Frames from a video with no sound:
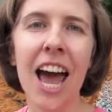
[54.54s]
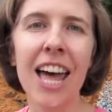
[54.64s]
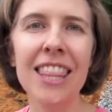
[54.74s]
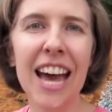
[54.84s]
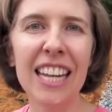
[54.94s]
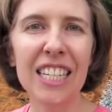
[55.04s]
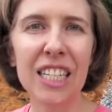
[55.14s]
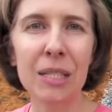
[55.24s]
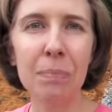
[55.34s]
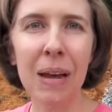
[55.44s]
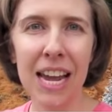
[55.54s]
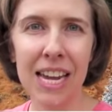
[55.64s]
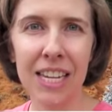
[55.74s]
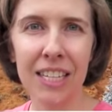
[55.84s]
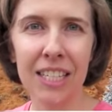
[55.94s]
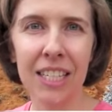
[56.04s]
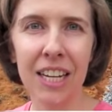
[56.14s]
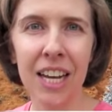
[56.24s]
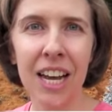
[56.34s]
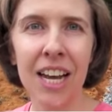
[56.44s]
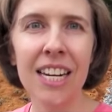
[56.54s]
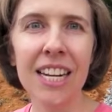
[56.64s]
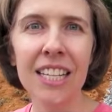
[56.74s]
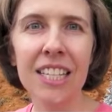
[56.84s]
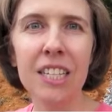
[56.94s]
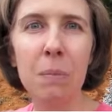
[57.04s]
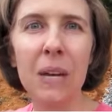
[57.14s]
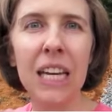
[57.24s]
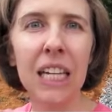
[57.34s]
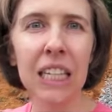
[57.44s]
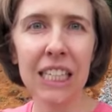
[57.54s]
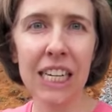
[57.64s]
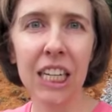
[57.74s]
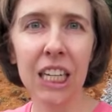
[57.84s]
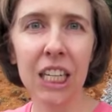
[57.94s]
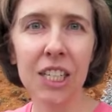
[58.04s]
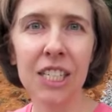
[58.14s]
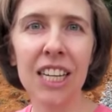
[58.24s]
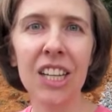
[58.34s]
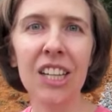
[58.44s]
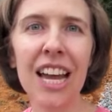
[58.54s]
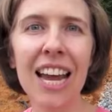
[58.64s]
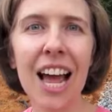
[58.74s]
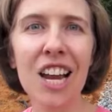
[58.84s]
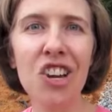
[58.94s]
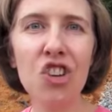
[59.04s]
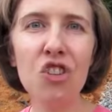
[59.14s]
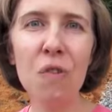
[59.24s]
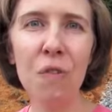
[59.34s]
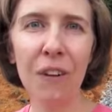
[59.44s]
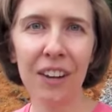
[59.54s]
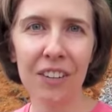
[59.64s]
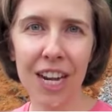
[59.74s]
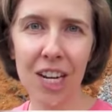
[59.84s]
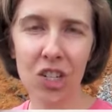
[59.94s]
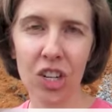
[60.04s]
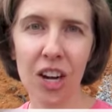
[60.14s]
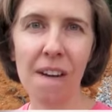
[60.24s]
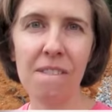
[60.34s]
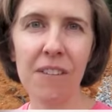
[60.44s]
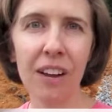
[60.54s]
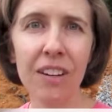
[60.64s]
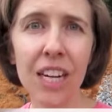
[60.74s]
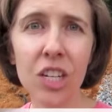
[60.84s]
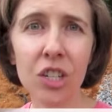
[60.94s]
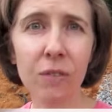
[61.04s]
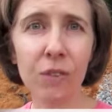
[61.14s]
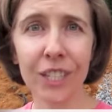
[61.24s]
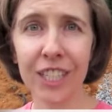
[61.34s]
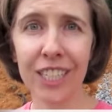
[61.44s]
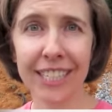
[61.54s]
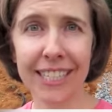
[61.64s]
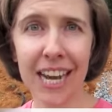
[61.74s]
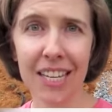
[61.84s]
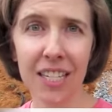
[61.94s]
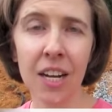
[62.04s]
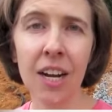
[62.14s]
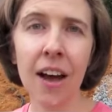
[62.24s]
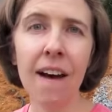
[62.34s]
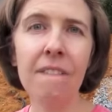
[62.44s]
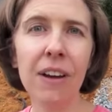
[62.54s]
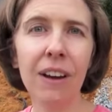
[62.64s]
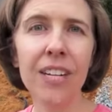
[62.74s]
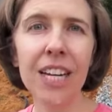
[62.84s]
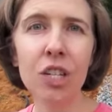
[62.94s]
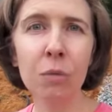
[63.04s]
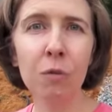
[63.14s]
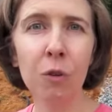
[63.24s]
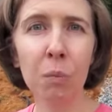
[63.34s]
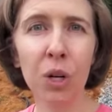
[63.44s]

And that space needs to be cleared to lay a new foundation, a foundation for success, a foundation for